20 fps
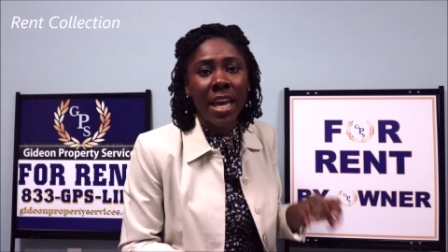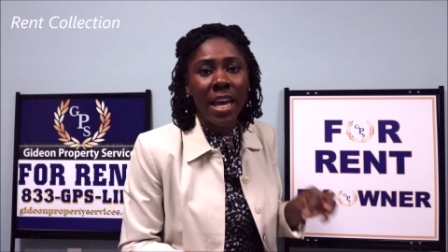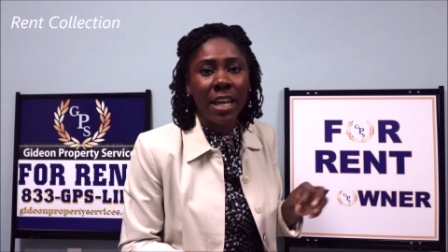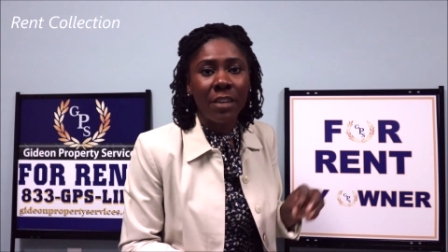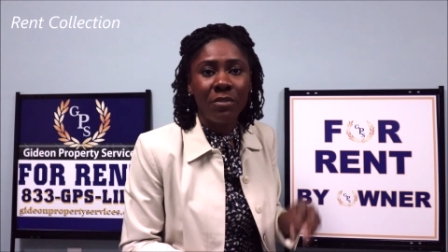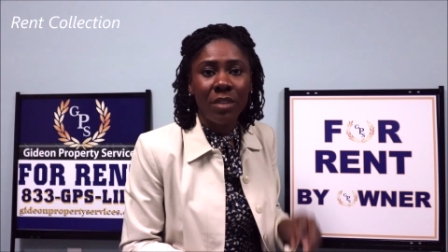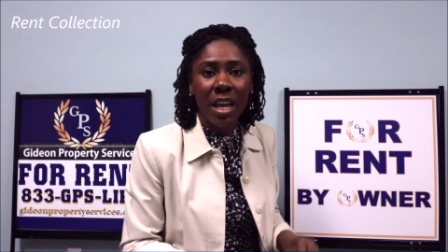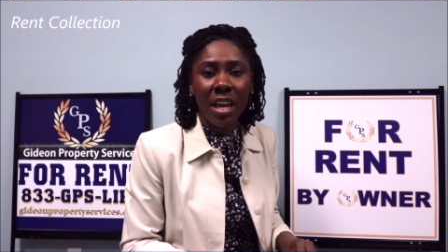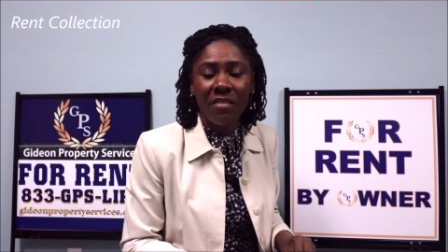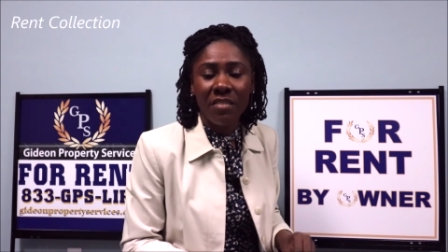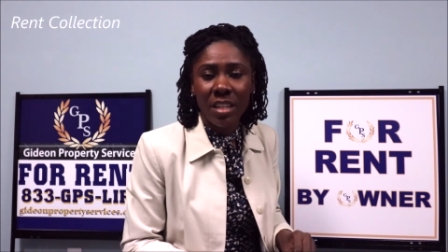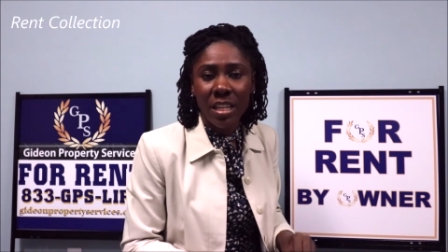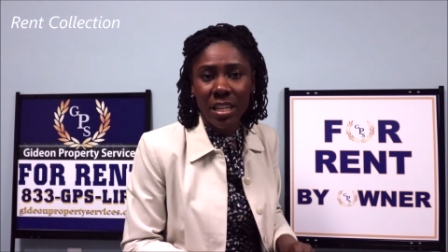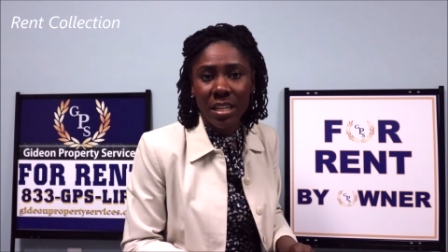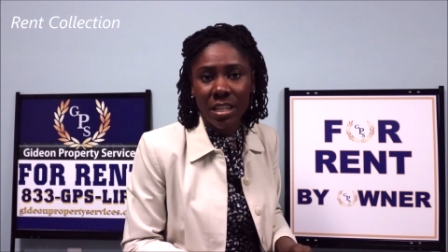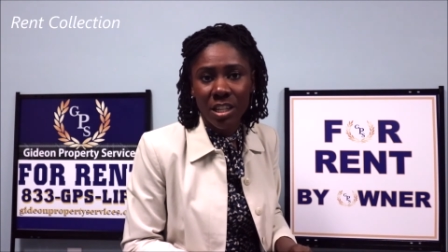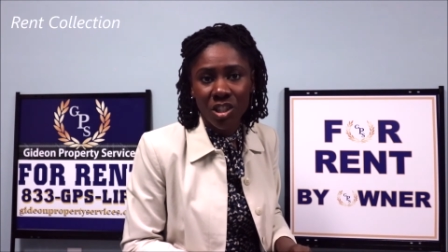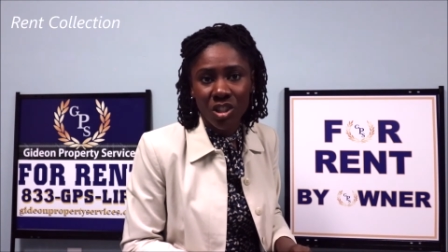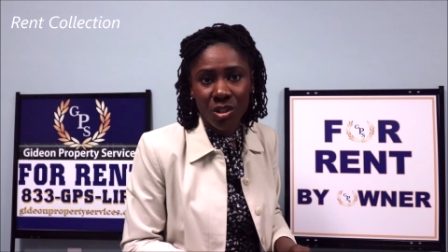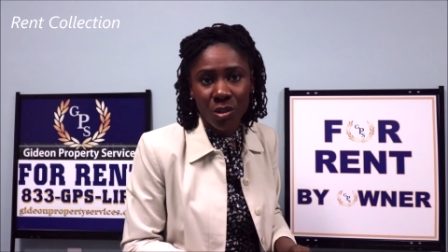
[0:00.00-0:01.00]
If you have any
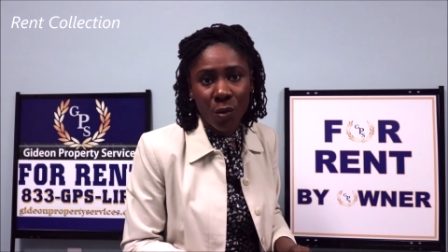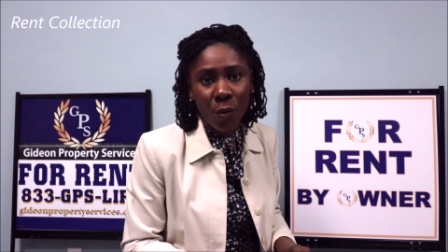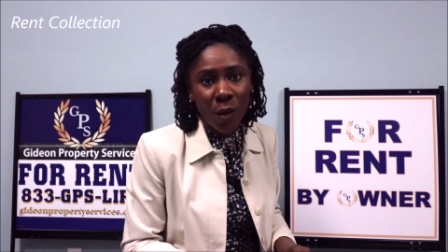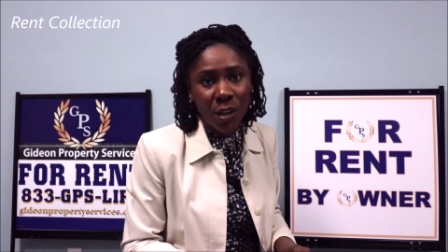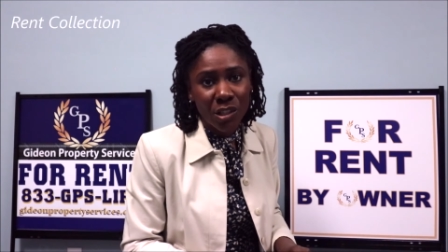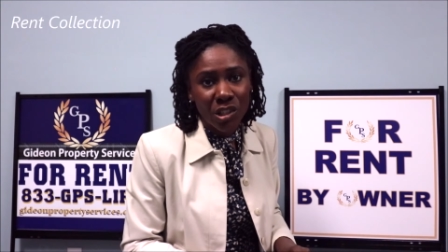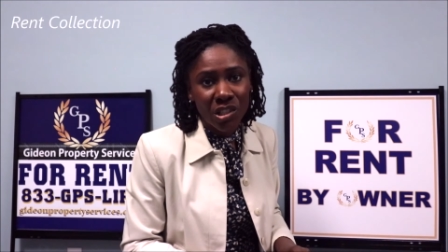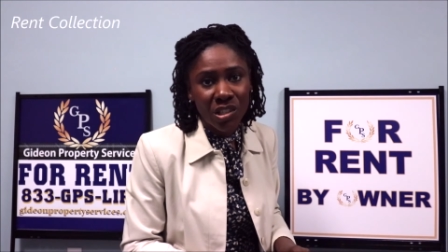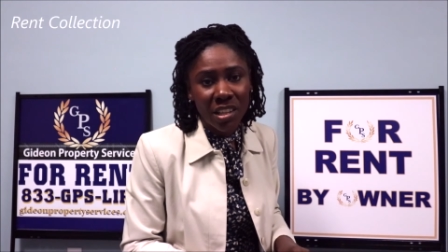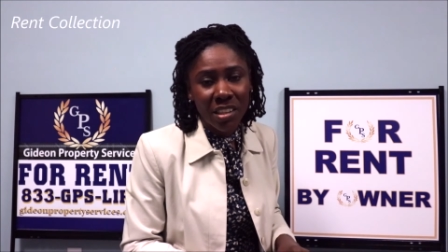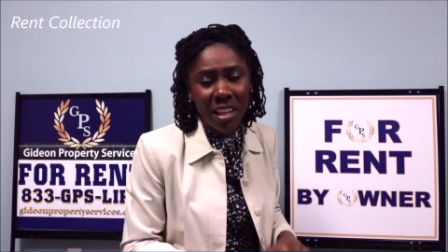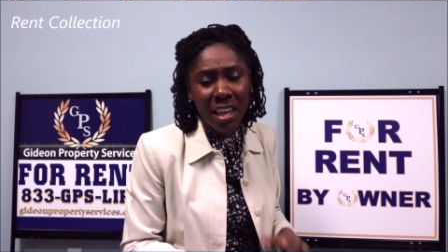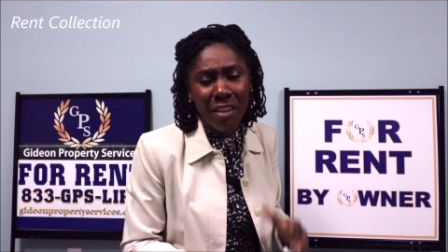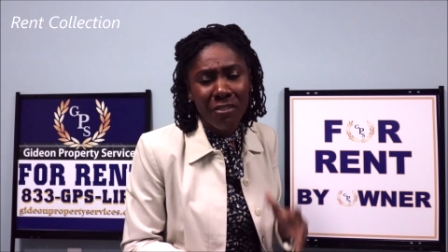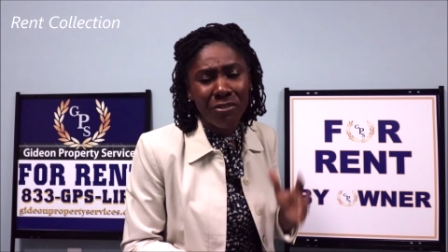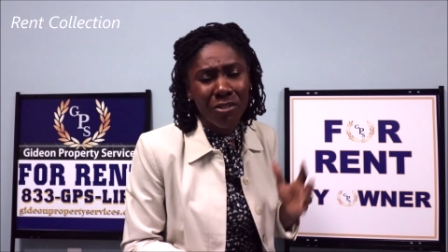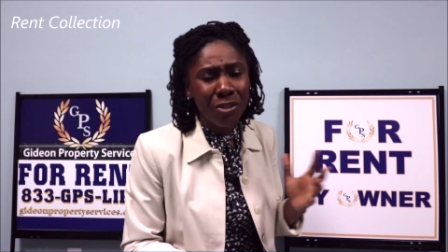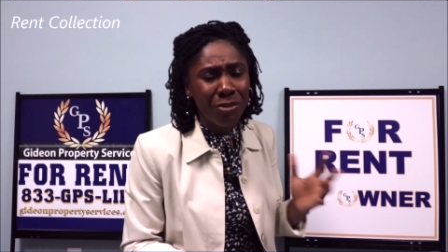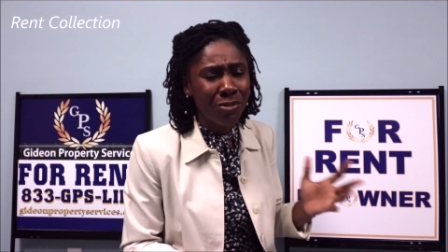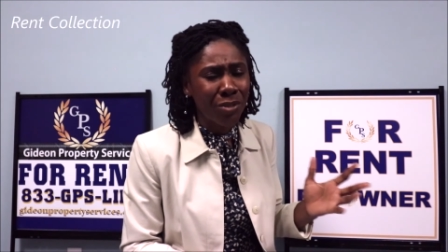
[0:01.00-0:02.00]
additional questions on
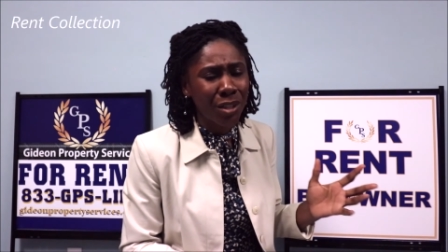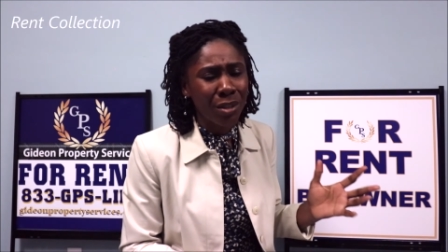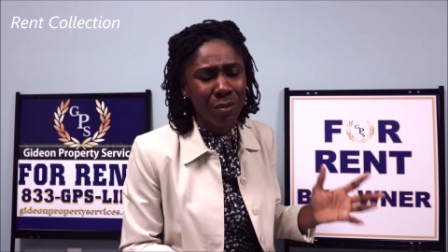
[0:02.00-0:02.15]
that, feel free